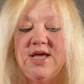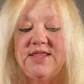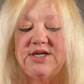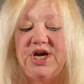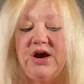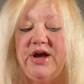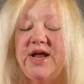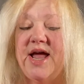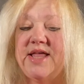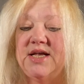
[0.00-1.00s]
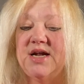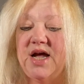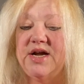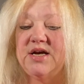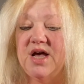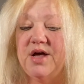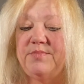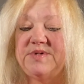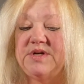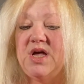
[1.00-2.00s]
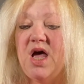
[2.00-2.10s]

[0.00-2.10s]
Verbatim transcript: the chariot and the nine of cups.